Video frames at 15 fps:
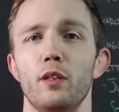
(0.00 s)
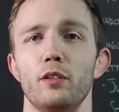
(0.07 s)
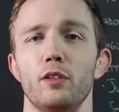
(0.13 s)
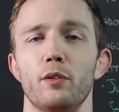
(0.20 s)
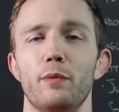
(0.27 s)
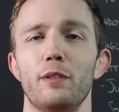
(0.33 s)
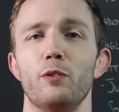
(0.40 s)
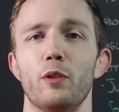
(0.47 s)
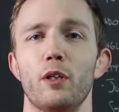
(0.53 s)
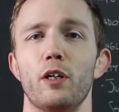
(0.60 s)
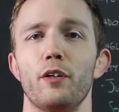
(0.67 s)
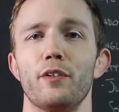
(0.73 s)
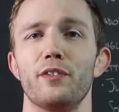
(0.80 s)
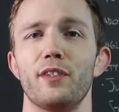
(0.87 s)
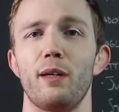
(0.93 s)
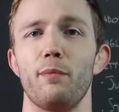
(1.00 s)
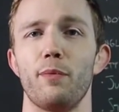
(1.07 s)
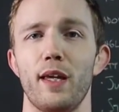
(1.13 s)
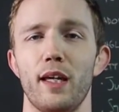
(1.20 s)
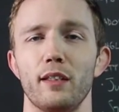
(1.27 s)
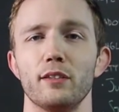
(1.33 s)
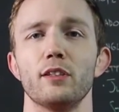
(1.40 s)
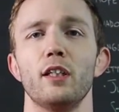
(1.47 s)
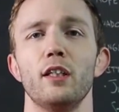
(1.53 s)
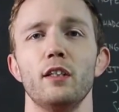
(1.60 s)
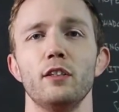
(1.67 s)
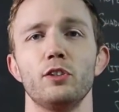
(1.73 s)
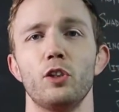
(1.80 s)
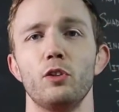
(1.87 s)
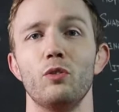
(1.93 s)
going to be doing all the same things.
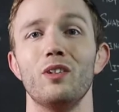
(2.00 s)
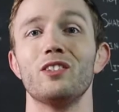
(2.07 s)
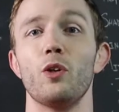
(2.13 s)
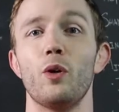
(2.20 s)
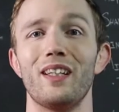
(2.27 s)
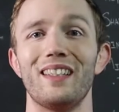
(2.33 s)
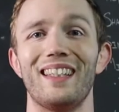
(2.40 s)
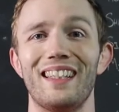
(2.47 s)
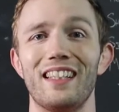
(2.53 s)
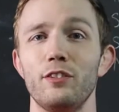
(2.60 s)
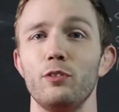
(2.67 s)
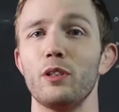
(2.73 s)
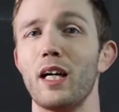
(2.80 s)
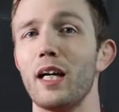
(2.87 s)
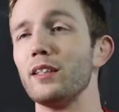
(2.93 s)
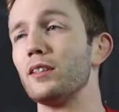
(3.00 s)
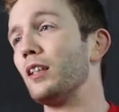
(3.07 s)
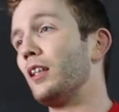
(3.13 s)
So let's go ahead and get into it, guys.